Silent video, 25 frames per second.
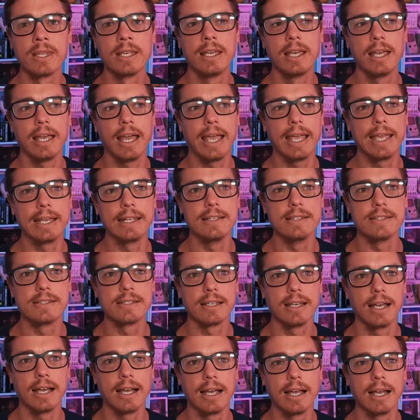and
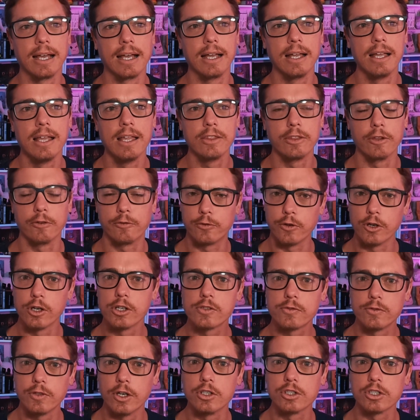the
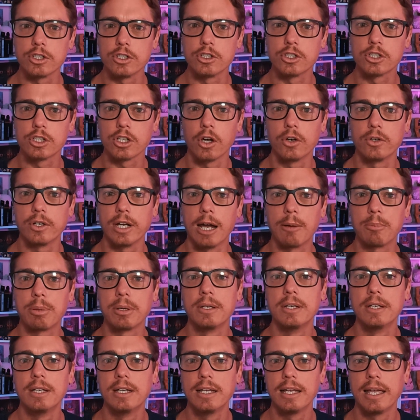first version showed up
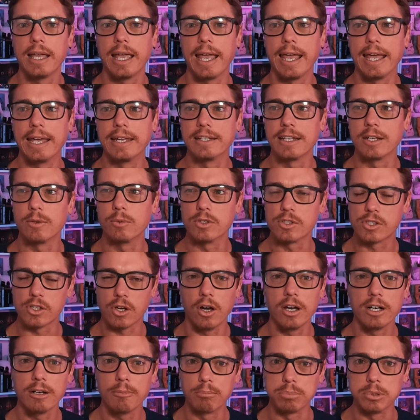and it was
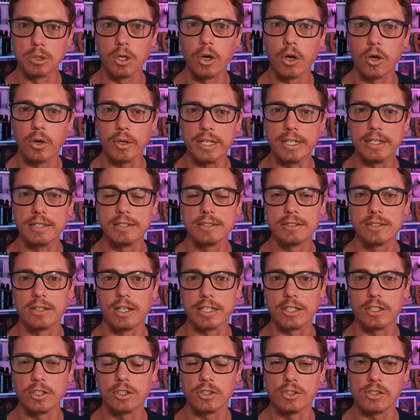kind of blurry.
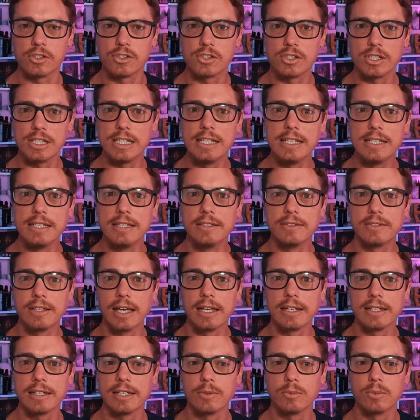Like you could see
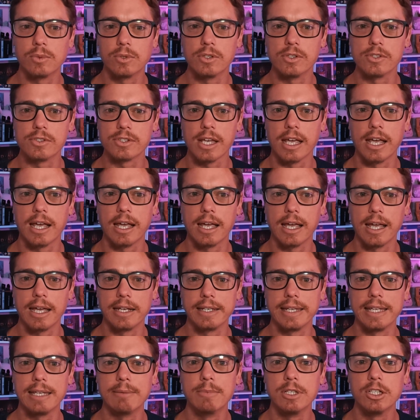that it was
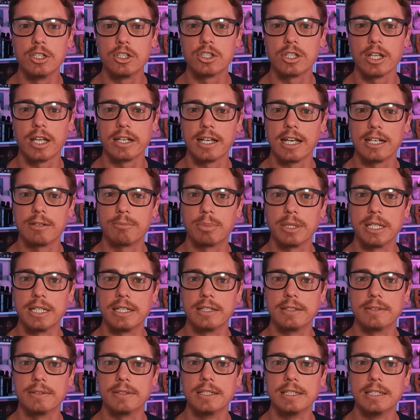an image that had
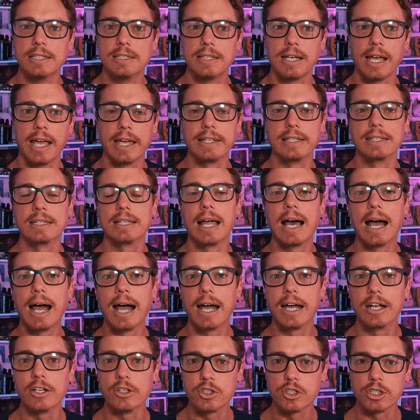been
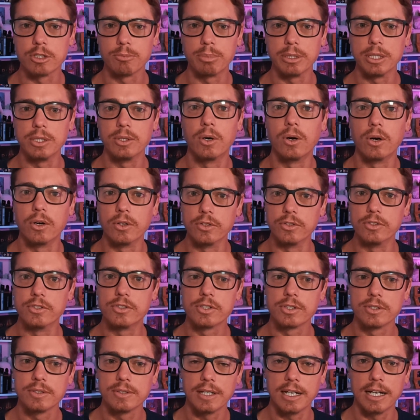enlarged
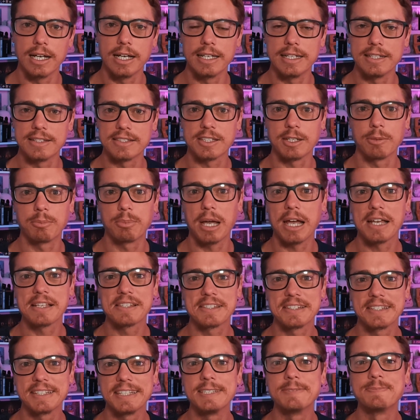beyond its
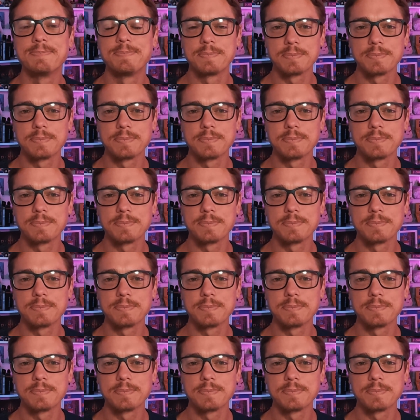capacity,